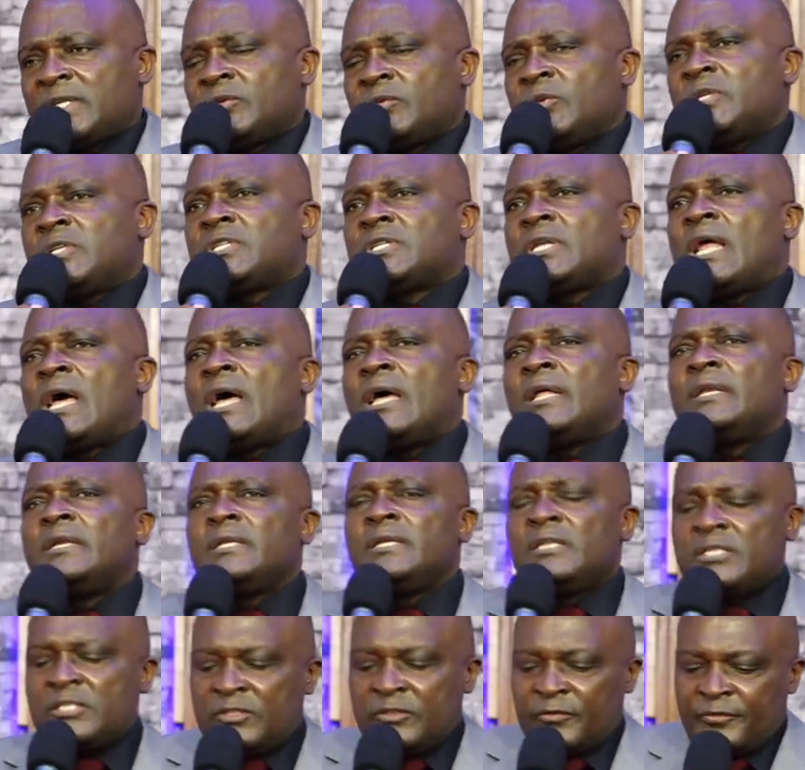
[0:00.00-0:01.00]
which land
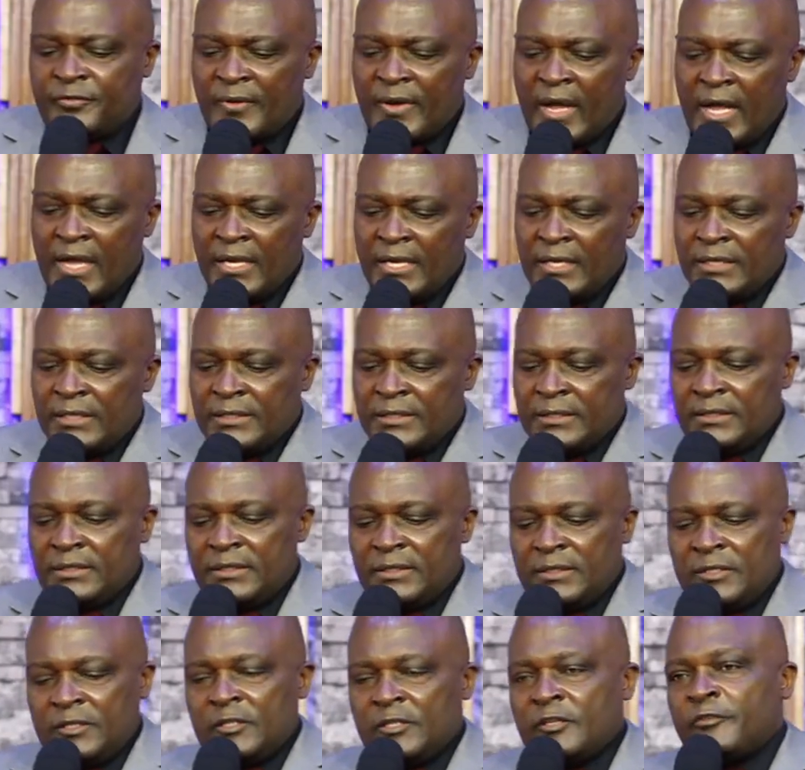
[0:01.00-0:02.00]
is defiled?
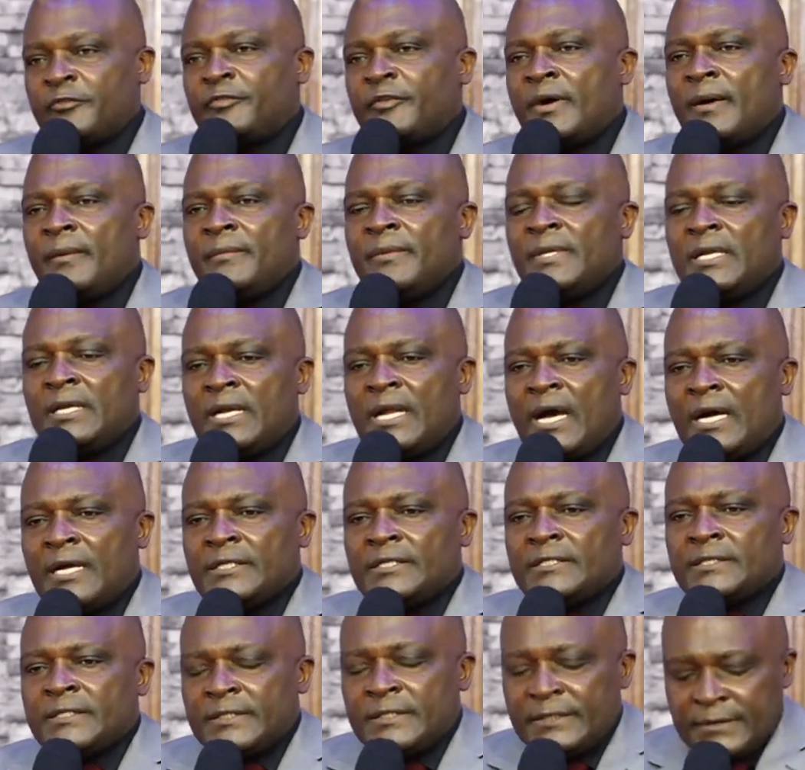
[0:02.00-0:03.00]
The family land,